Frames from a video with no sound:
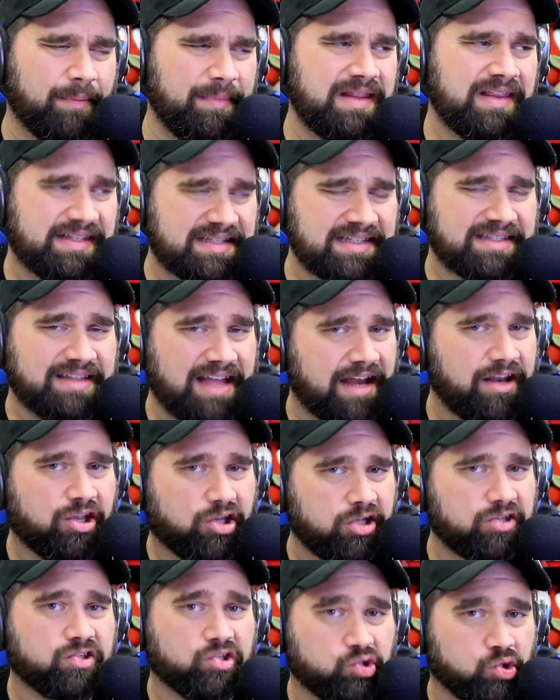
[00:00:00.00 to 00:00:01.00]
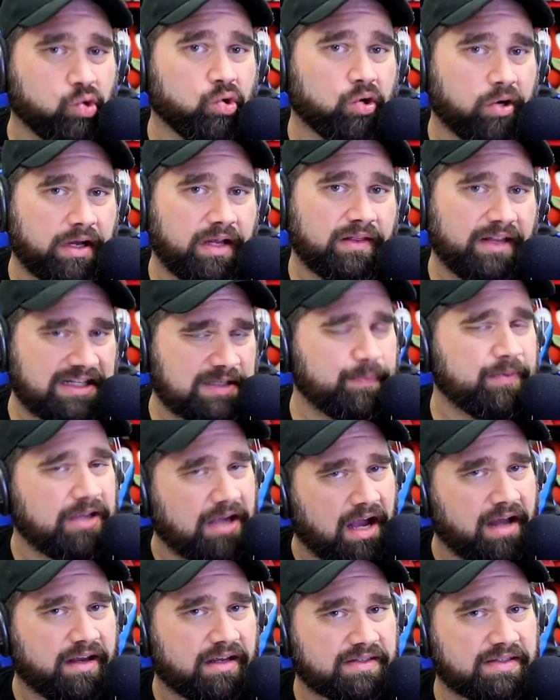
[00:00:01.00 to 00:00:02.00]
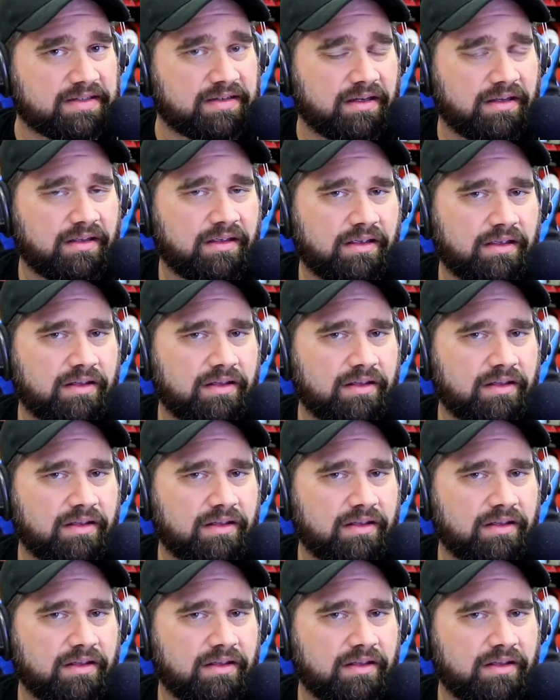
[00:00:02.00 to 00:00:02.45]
I mean, this is not a good story. Let's be honest.